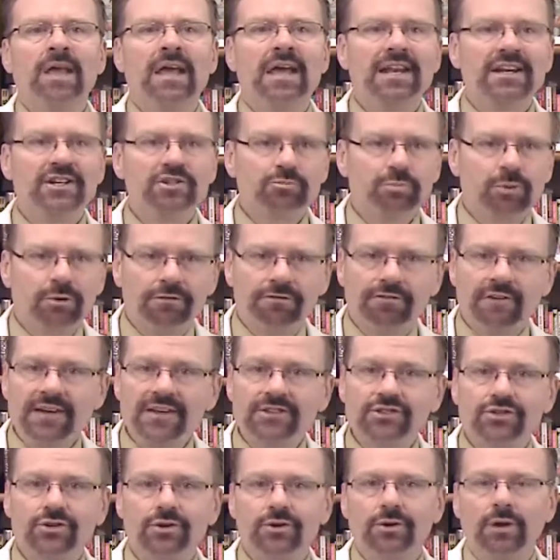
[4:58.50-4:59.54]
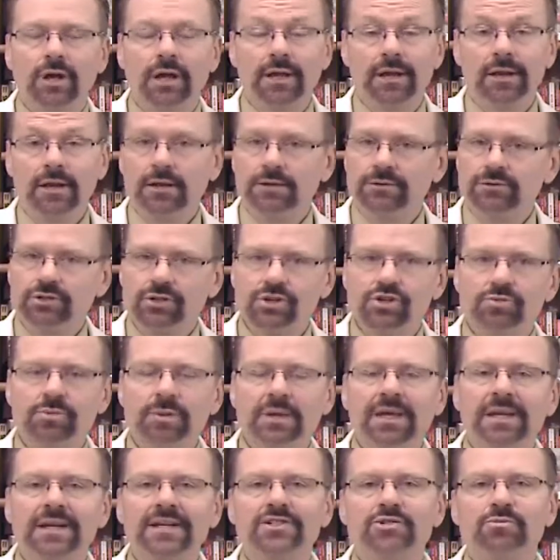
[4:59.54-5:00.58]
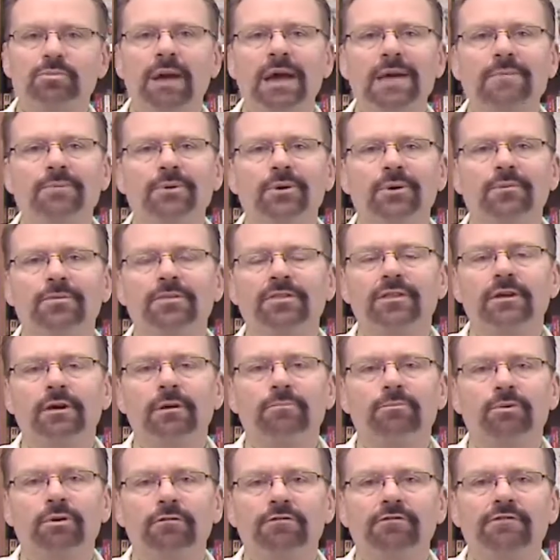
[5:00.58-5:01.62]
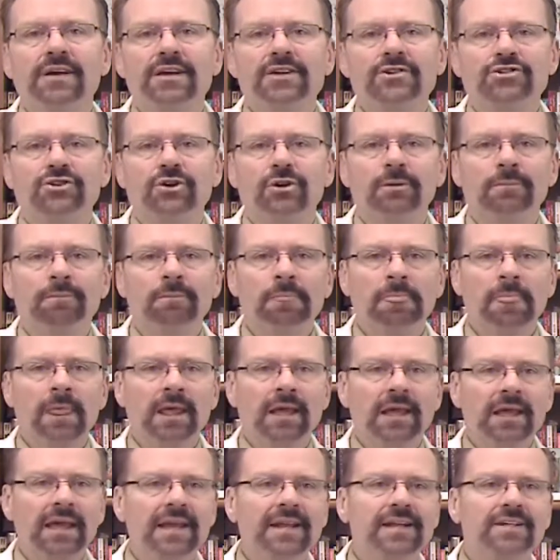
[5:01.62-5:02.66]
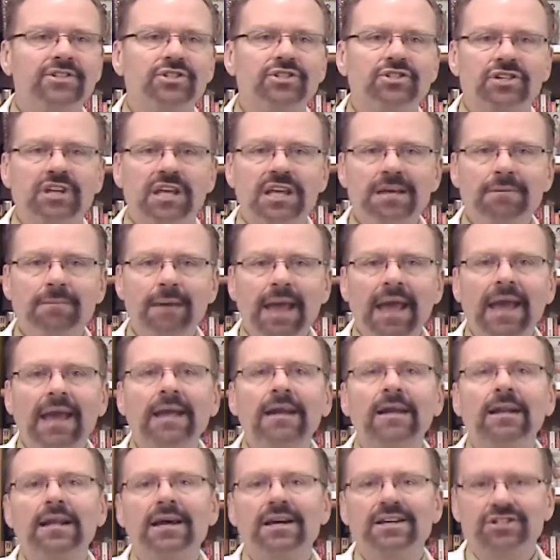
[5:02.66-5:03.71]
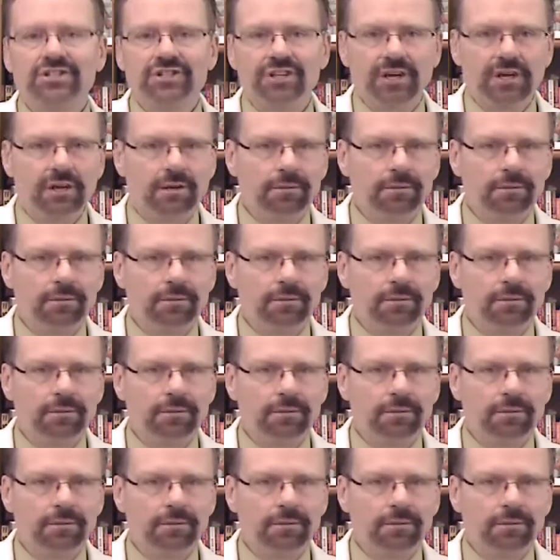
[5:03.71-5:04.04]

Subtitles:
In his paper, the professor and his team analyzed the